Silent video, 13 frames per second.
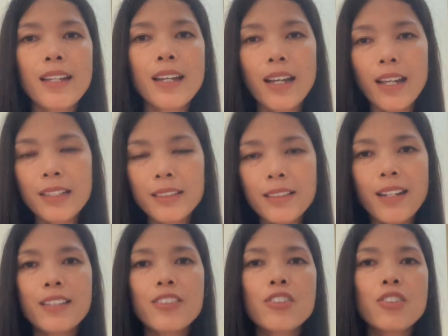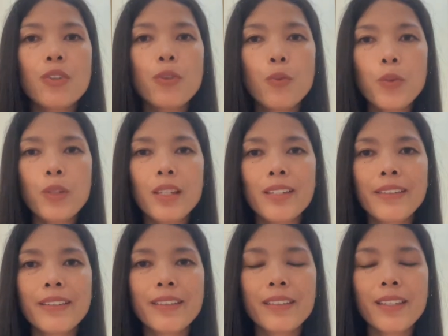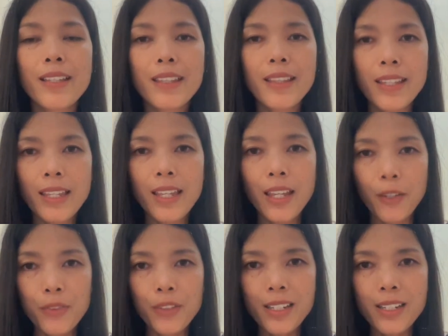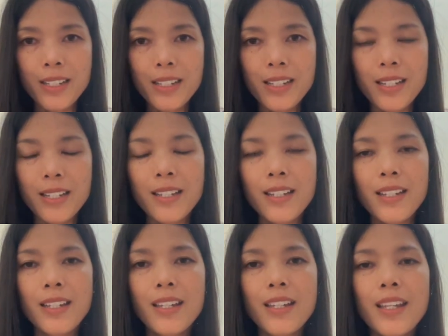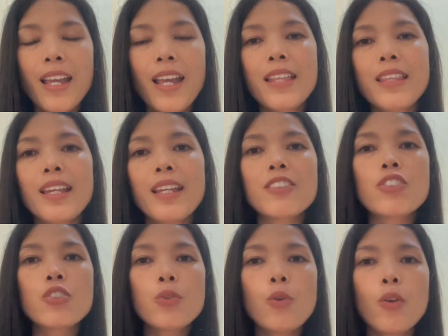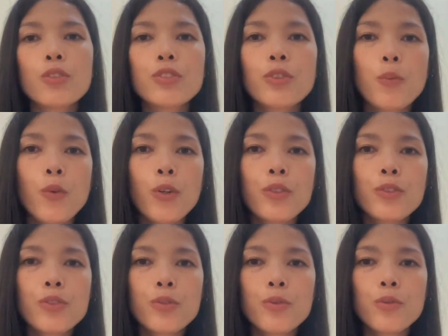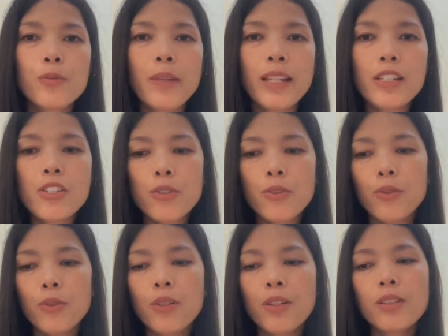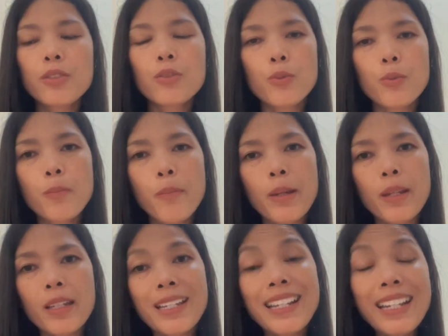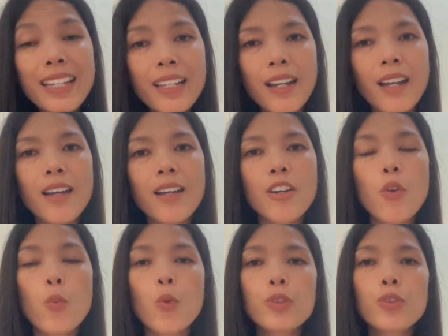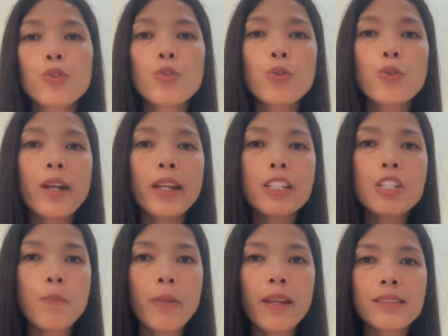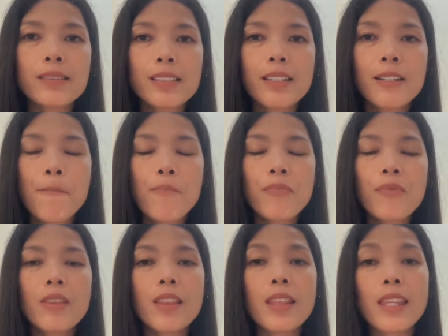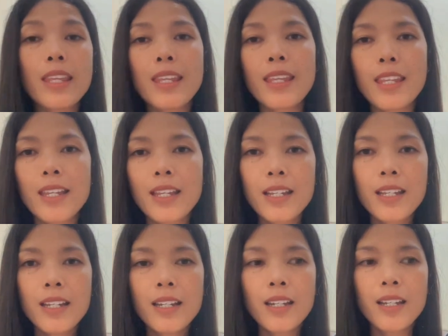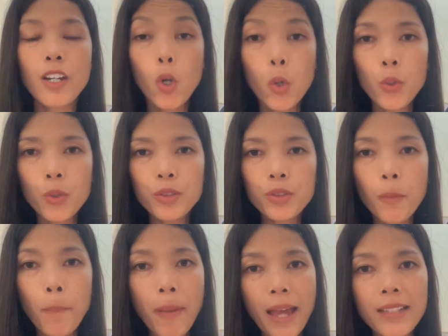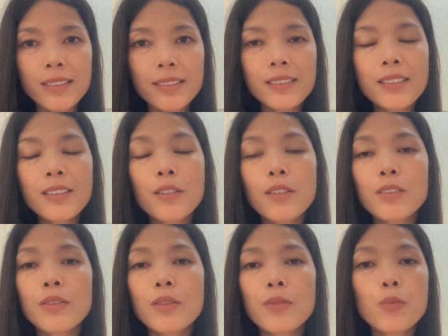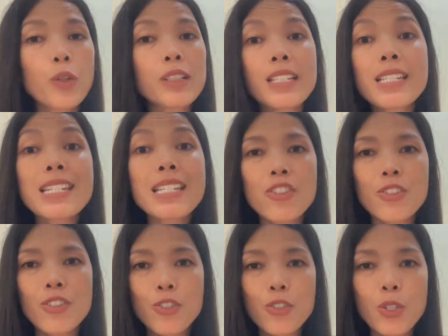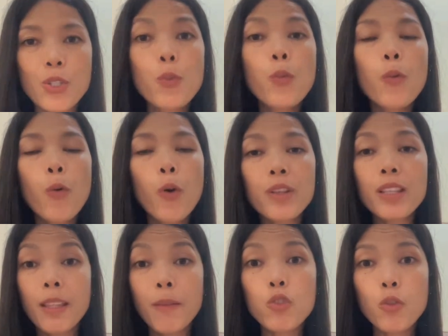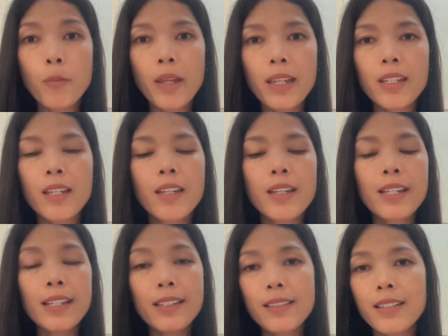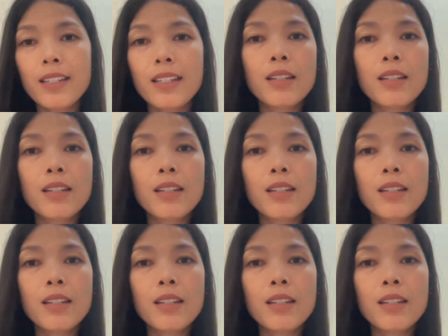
attached with the evidence. And then you also want to make sure to make clear what do you expect the court panel, what decisions do you want them to make. Is it